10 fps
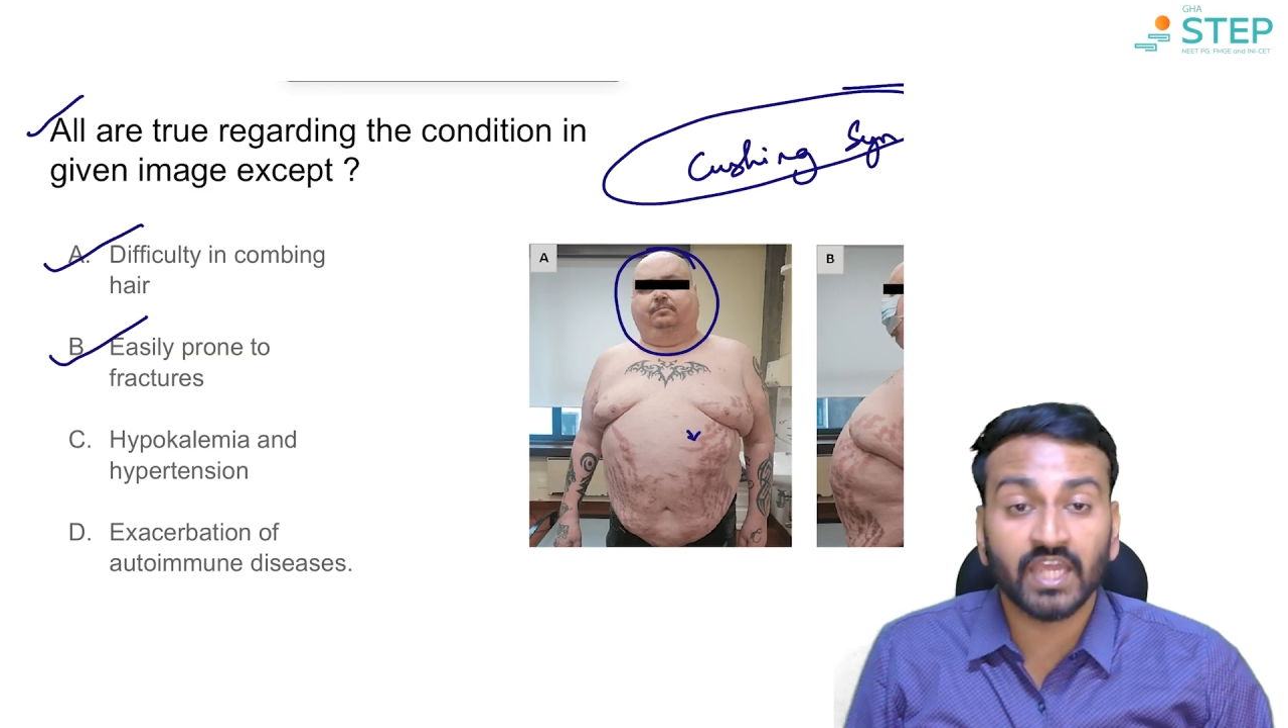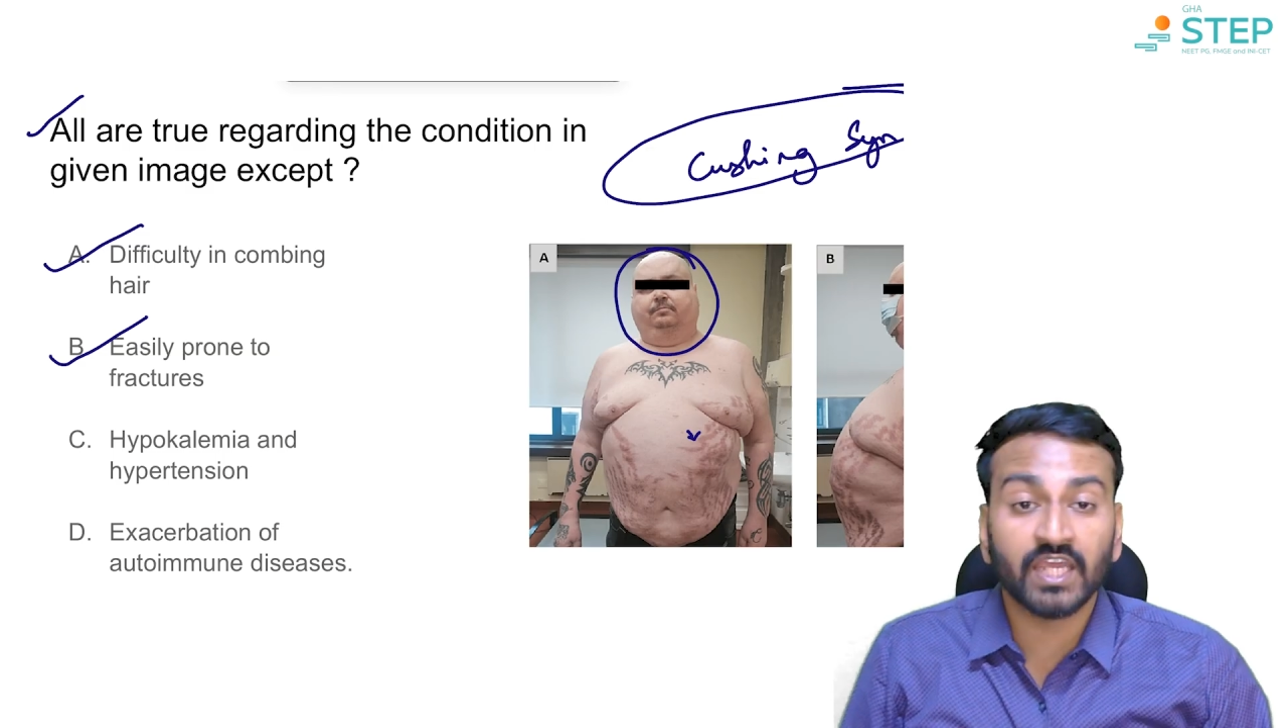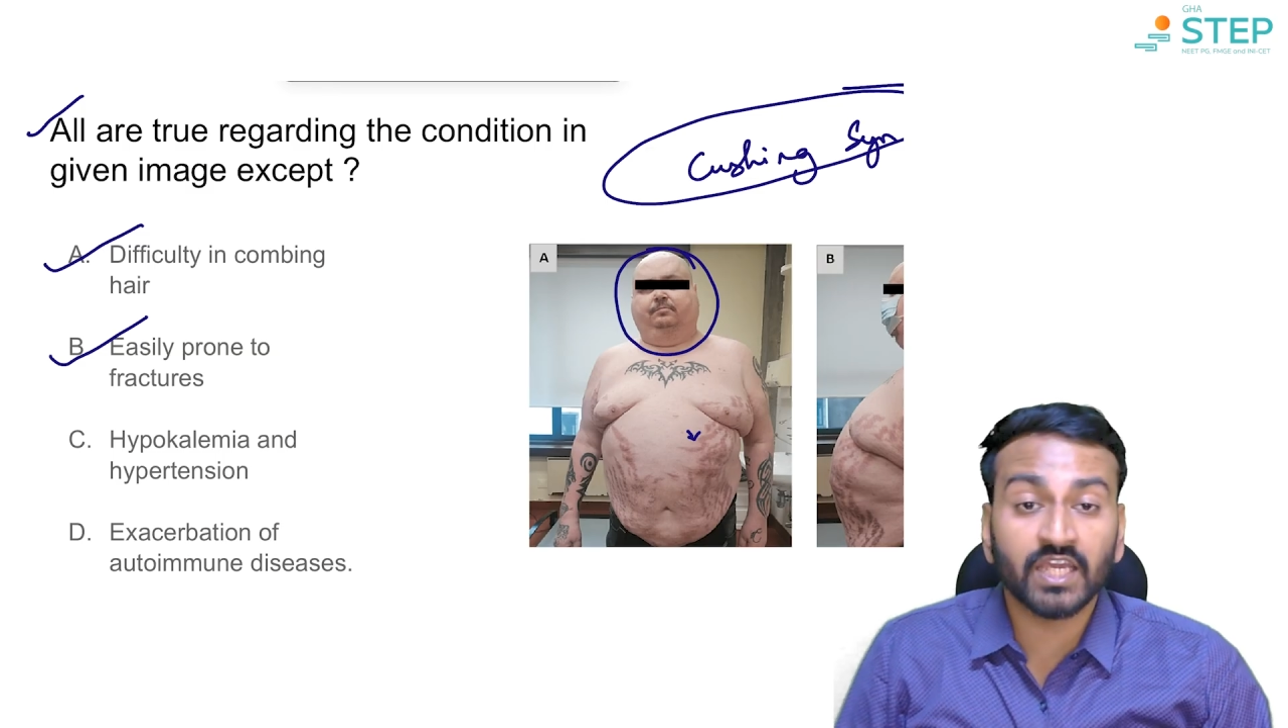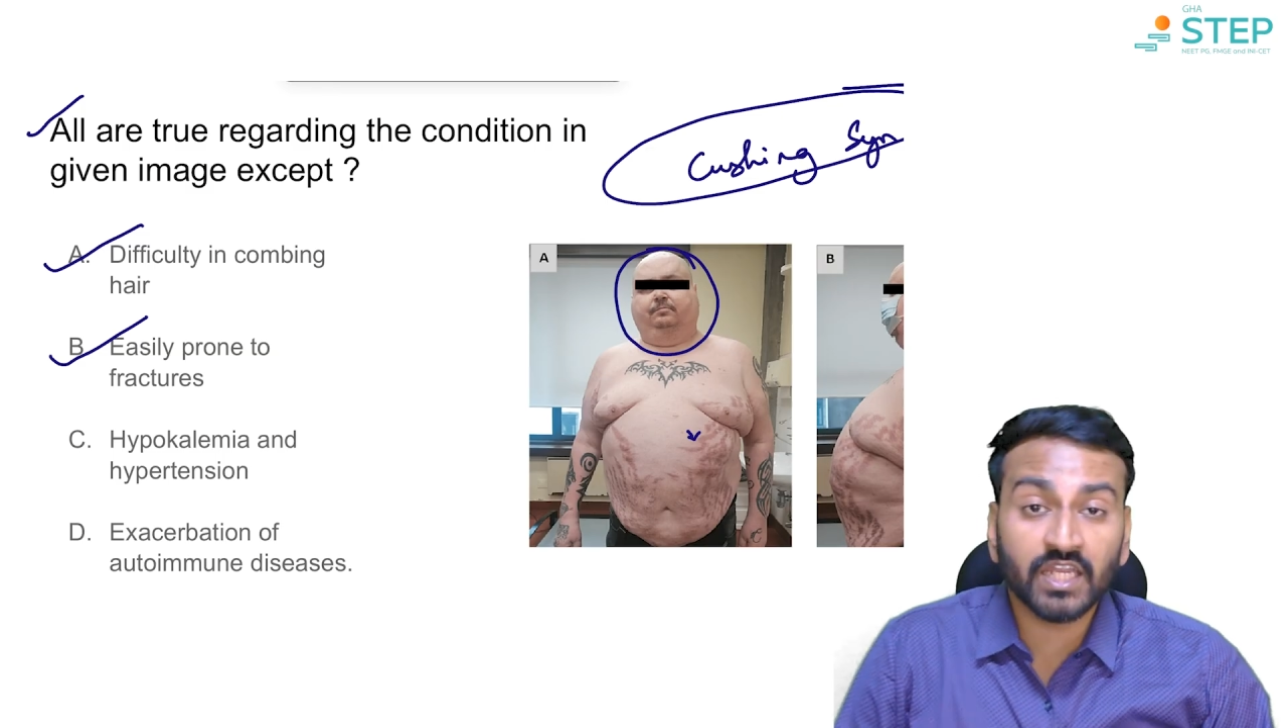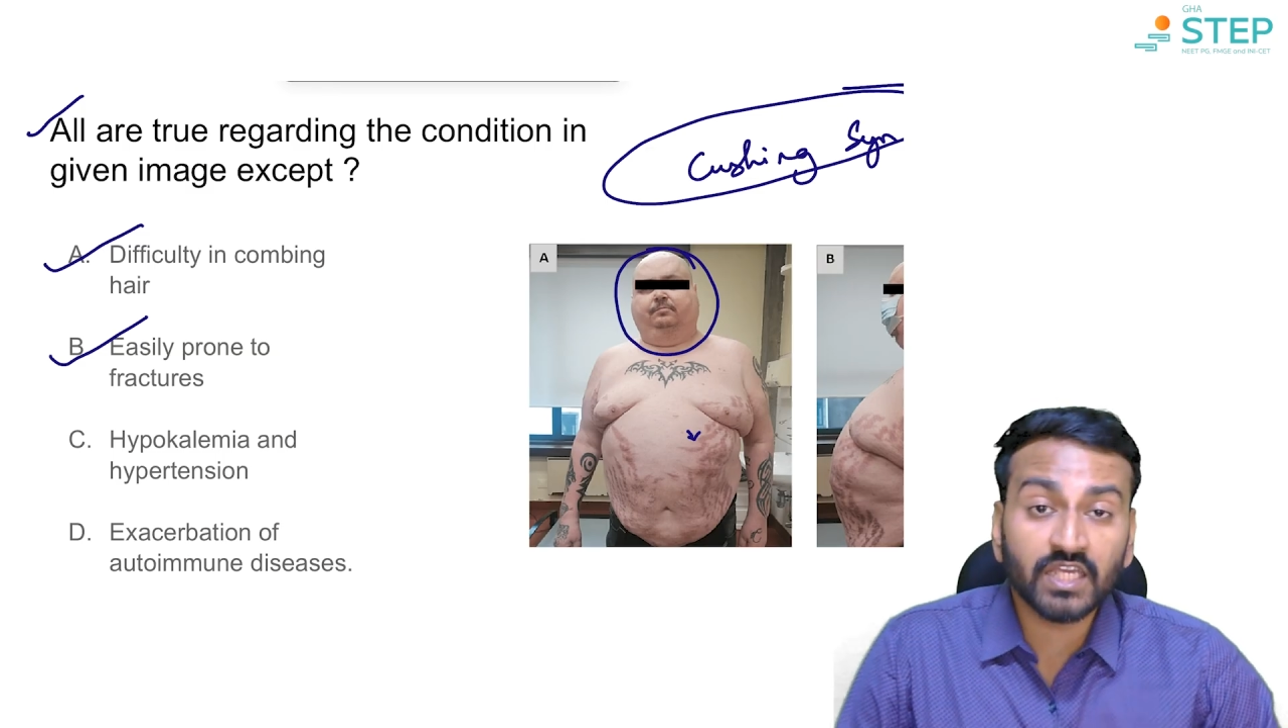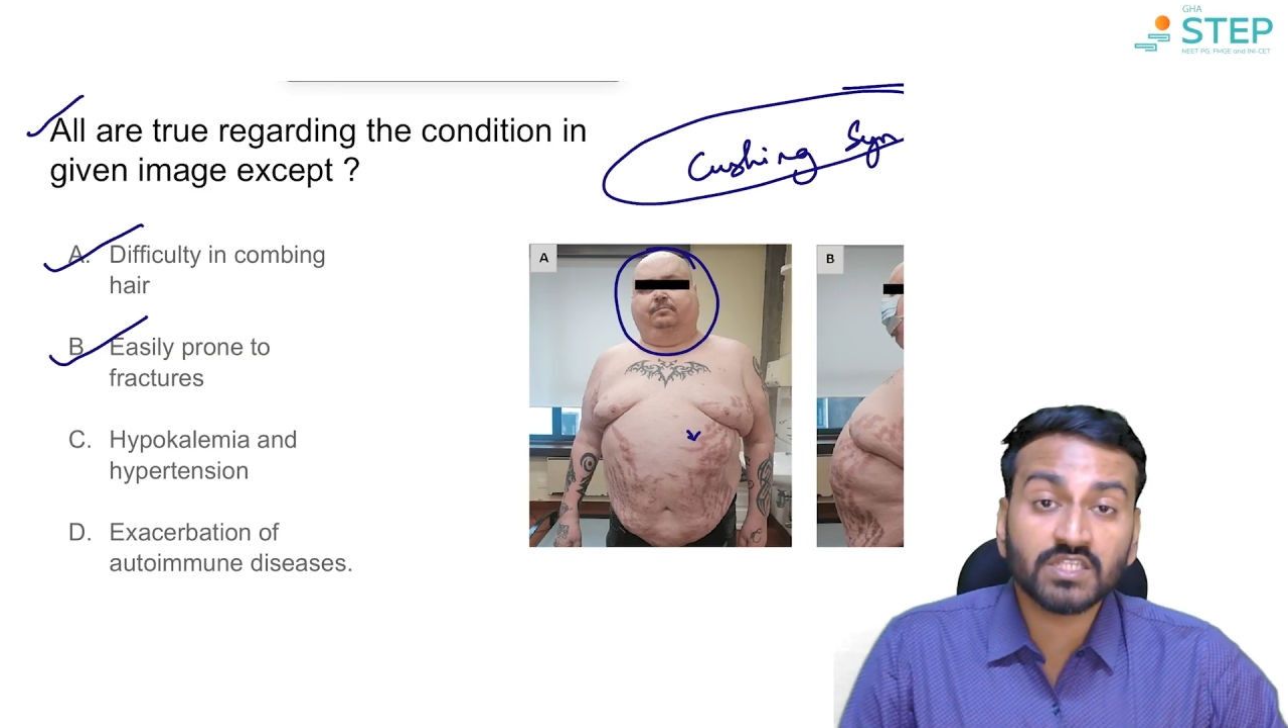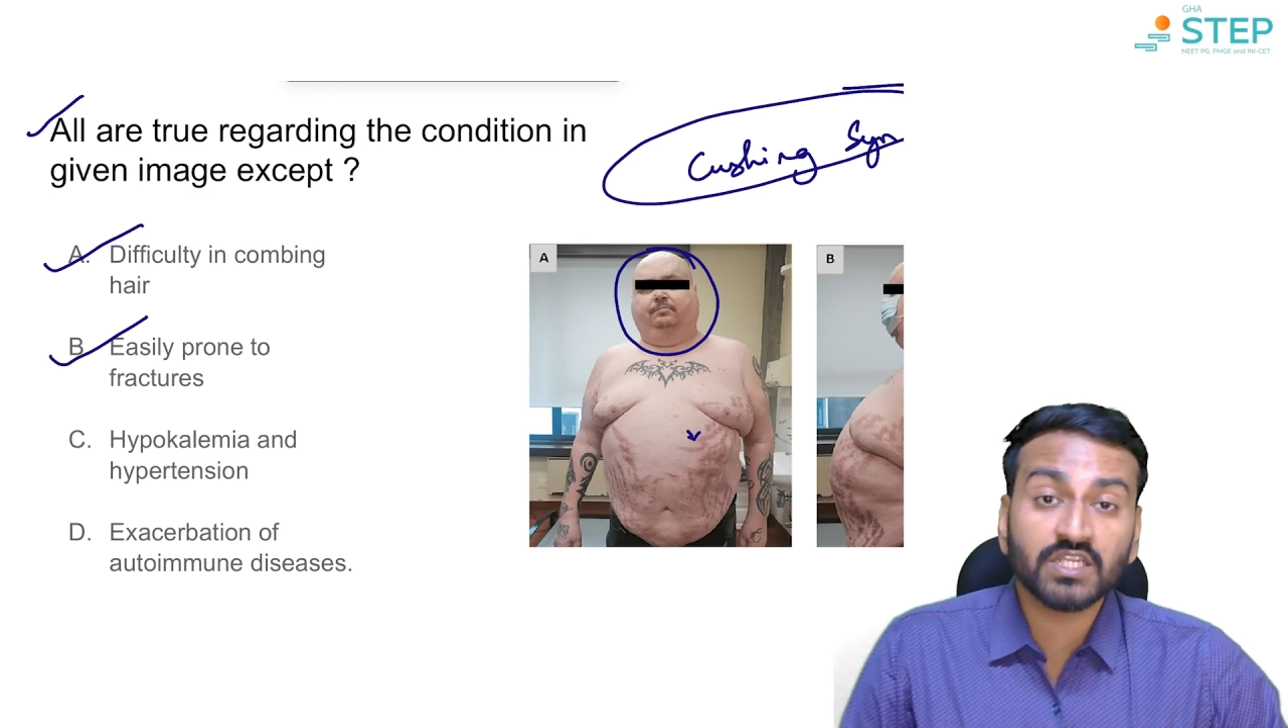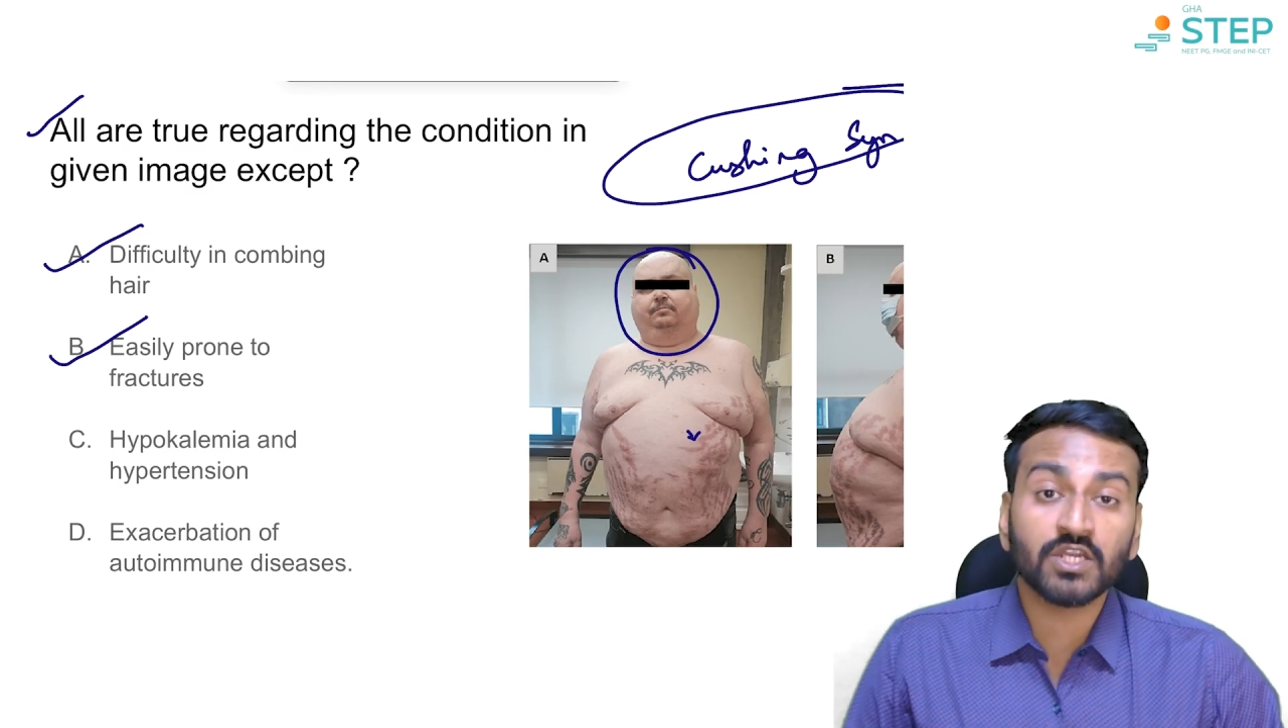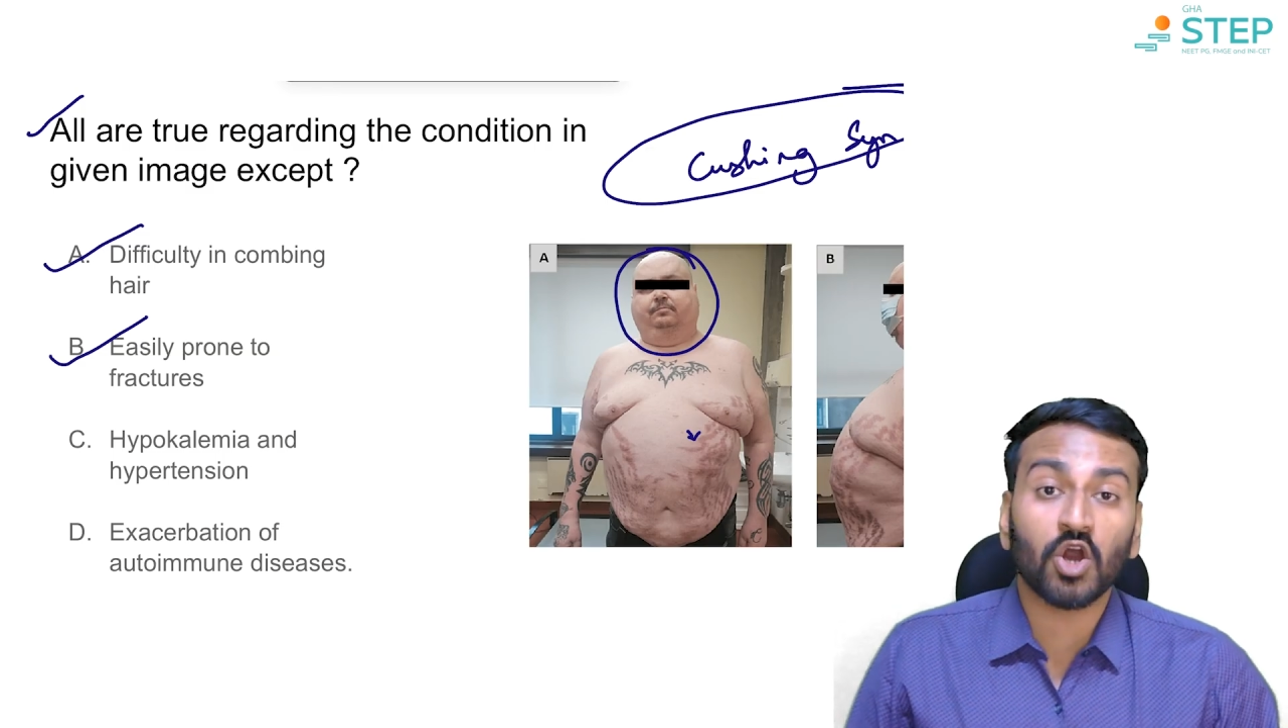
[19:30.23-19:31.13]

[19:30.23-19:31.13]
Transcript: Increased in